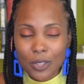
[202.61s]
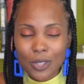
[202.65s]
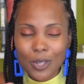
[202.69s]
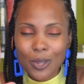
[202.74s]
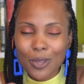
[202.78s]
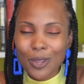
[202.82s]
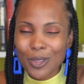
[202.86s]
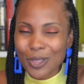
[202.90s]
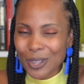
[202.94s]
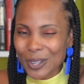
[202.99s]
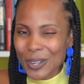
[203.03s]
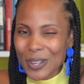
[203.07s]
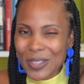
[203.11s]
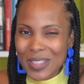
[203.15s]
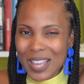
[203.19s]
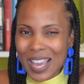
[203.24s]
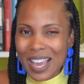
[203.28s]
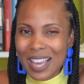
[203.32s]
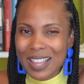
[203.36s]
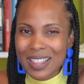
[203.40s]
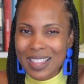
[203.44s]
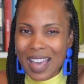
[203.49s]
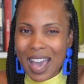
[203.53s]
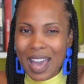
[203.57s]
So the third
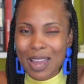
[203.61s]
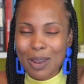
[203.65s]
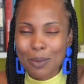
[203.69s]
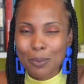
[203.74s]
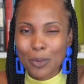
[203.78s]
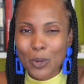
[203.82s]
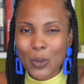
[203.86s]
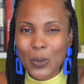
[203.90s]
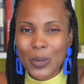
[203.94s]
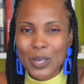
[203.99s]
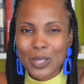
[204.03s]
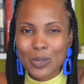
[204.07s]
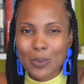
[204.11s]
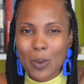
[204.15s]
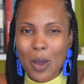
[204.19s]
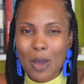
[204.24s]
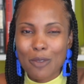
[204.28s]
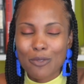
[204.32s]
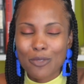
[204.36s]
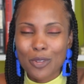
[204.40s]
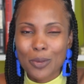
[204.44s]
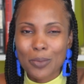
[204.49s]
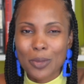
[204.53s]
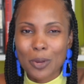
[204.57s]
thing that employees
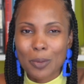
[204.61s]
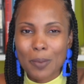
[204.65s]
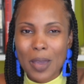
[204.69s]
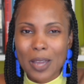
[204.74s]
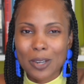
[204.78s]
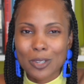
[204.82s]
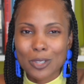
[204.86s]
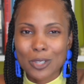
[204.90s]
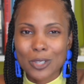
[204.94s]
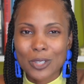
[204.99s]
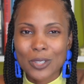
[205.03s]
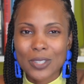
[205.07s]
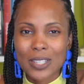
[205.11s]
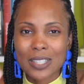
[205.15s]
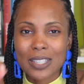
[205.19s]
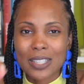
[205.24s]
want from their managers is